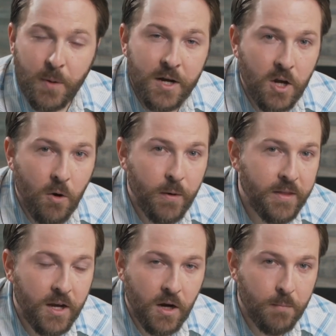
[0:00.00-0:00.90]
by knowing
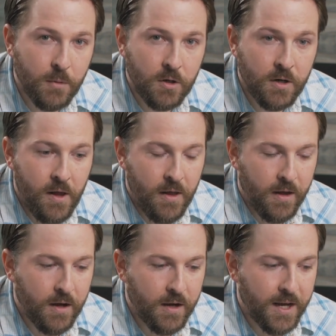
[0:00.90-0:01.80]
that number
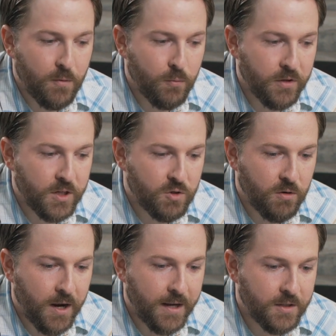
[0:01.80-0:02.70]
and really
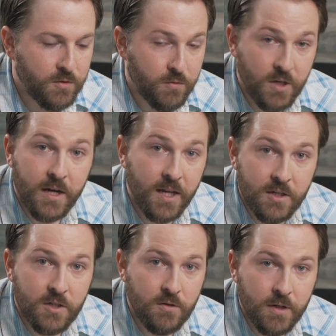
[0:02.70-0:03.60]
trying to cut
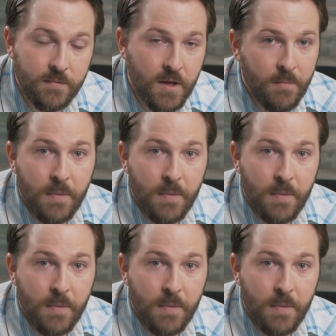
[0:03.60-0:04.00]
into it,